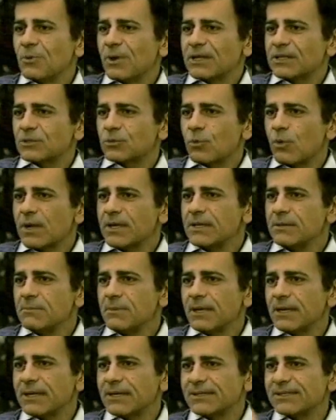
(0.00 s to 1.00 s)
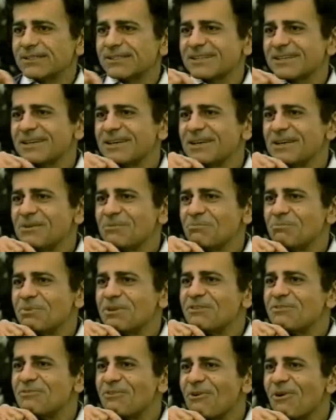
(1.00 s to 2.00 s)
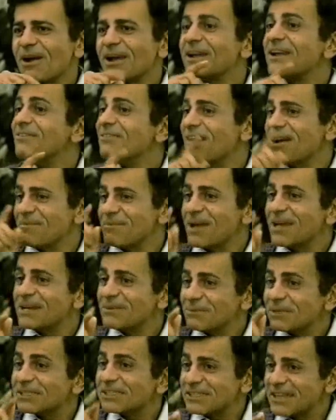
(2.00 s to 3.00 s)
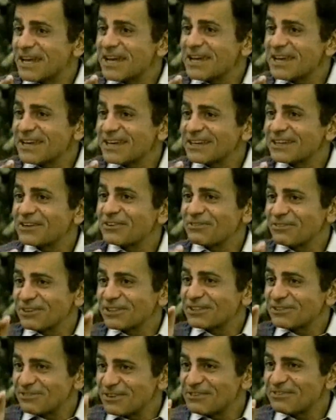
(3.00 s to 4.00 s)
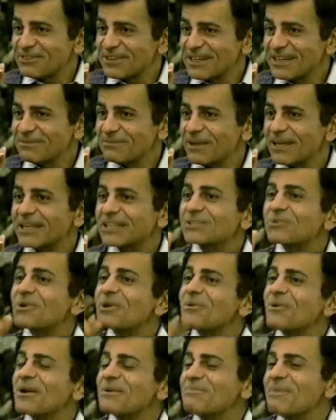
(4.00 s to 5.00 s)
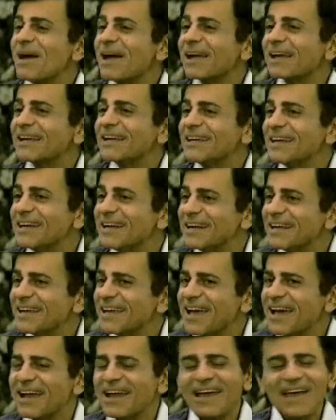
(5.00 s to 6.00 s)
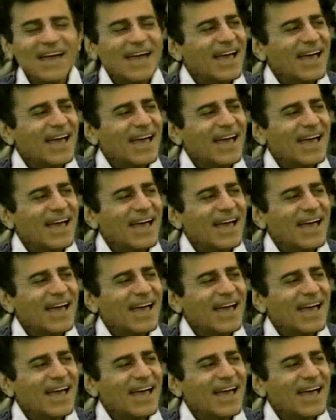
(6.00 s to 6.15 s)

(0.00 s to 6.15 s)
went 20 minutes before, and if I made a mistake in the first 15 minutes, we went back and did it again.